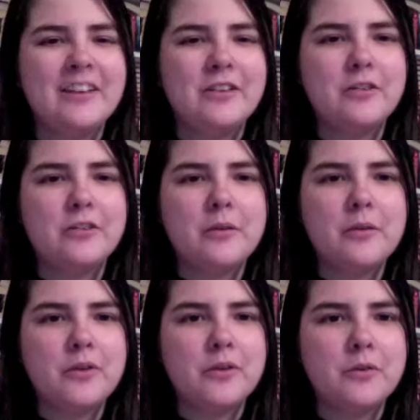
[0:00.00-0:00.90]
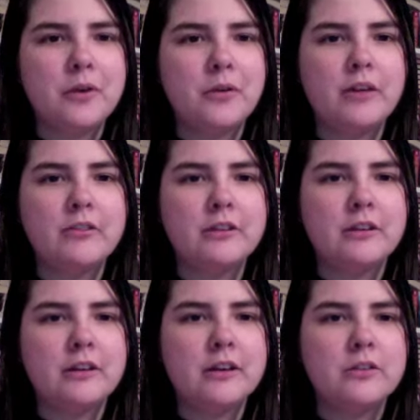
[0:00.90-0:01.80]
So some of you
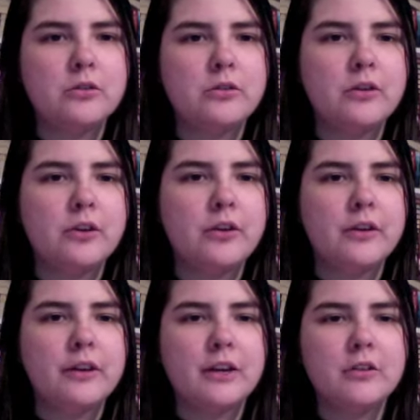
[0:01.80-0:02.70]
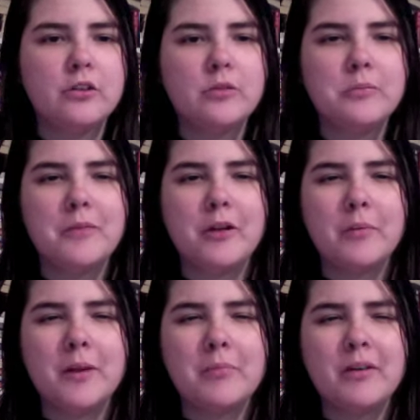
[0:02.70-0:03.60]
requested a tutorial on how to do
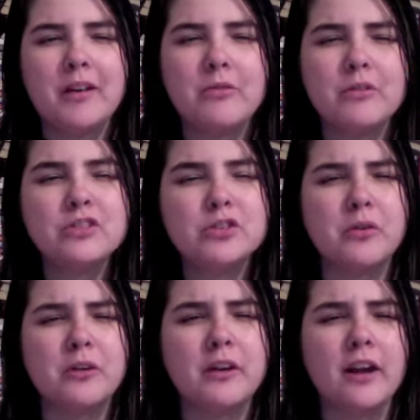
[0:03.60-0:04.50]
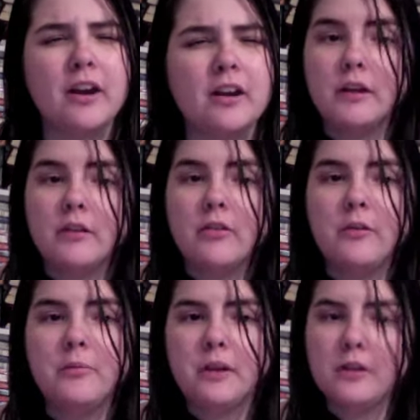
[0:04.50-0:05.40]
Milkmaid braids with shorter hair. So
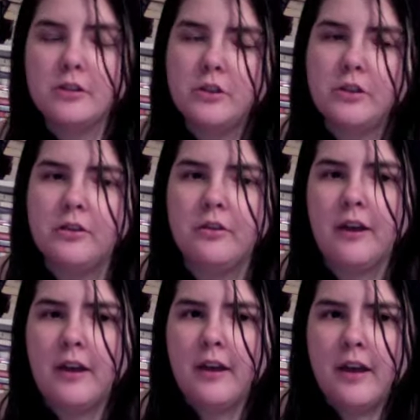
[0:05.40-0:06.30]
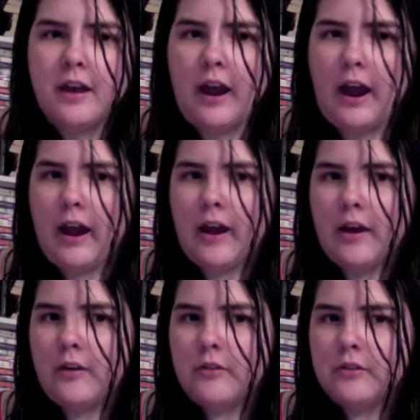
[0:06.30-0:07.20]
I'm going to show you
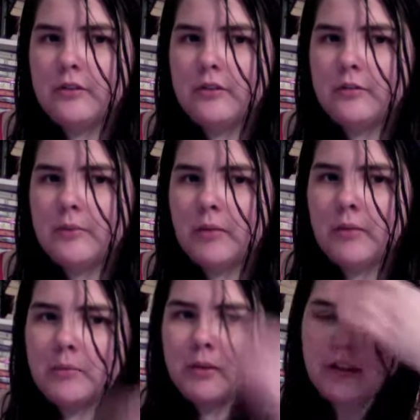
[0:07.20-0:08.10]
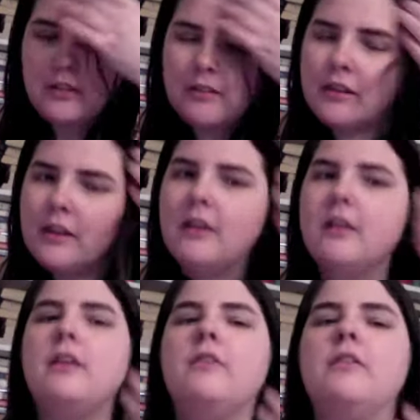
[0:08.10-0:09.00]
how you can do Milkmaid braids
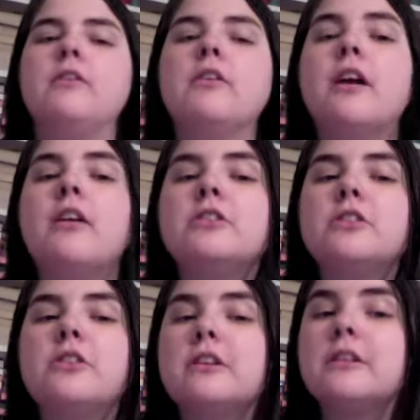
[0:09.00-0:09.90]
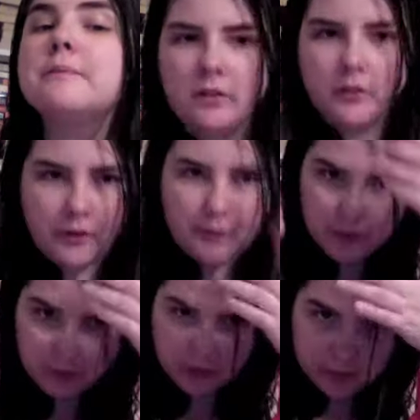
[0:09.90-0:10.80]
even if your hair is short. So I've
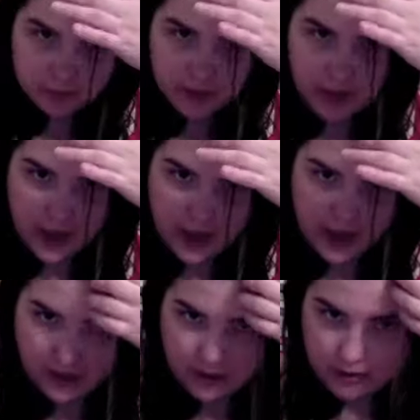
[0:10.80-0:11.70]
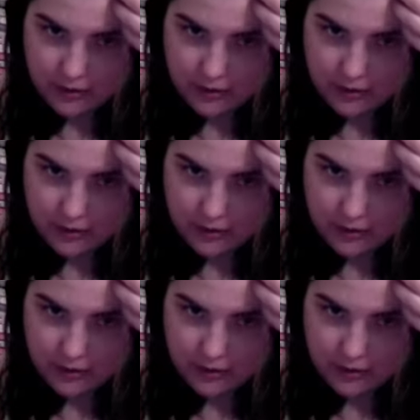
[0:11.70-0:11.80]
already parted my hair.